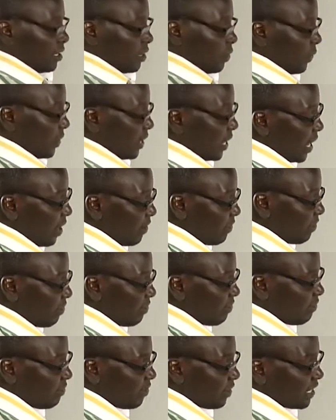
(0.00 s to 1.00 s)
We have,
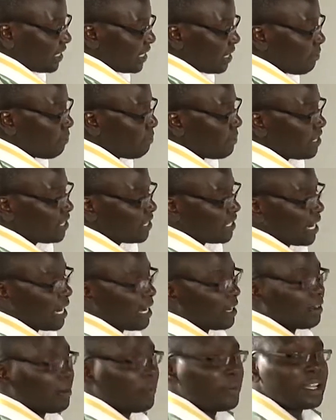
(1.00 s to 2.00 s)
for the tape
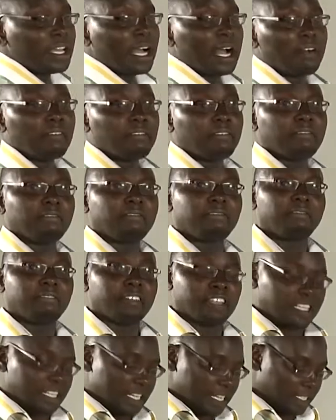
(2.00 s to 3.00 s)
measure, we have
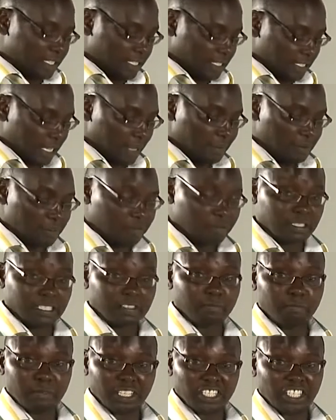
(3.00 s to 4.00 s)
various types of
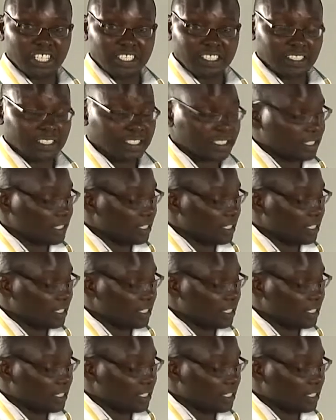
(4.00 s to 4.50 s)
tape measures.